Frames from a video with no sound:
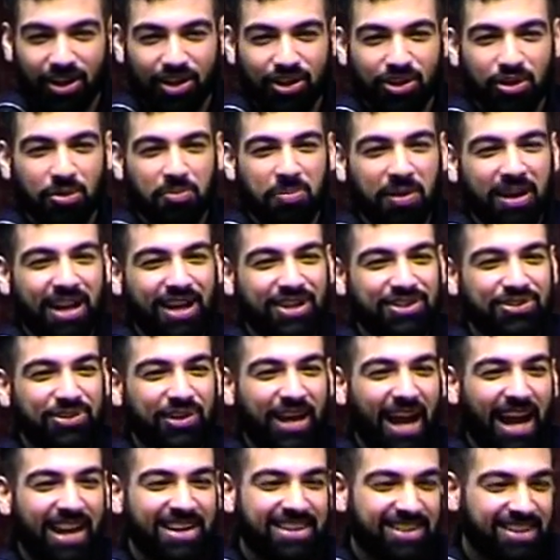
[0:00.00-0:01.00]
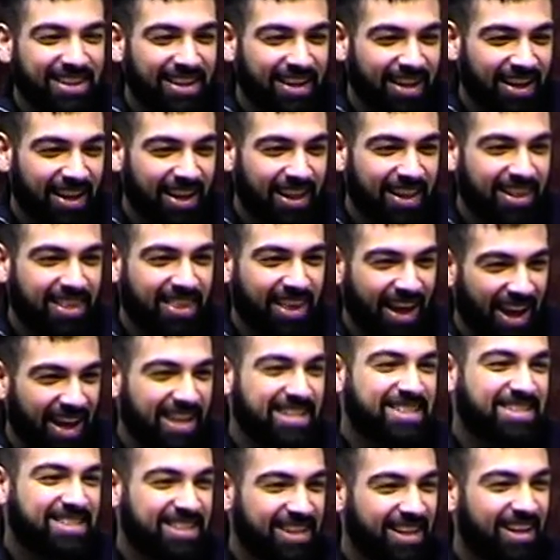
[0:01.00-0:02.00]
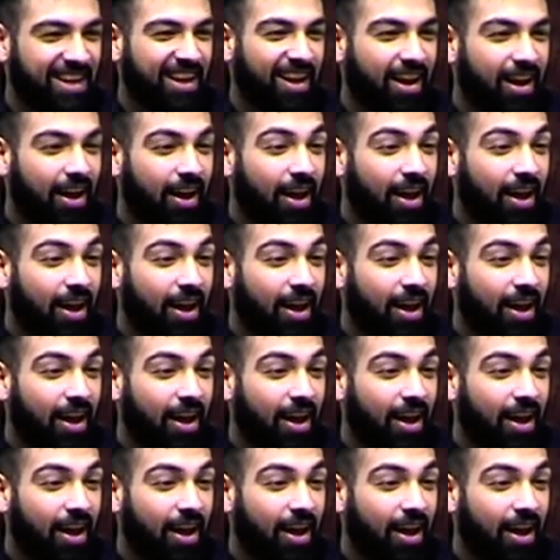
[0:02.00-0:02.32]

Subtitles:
You begin to get thirsty.